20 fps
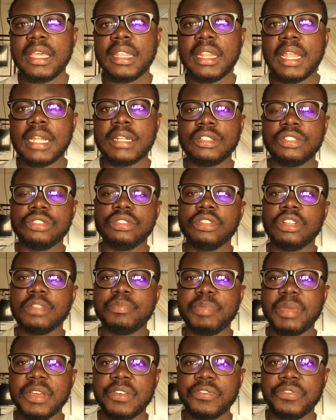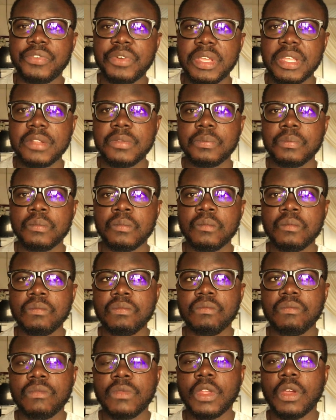that do not be afraid,
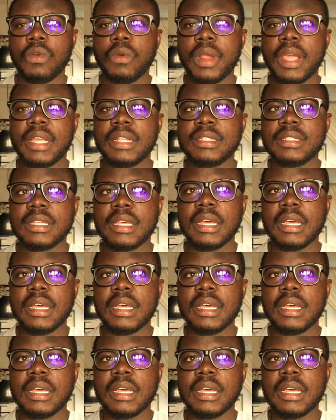all right.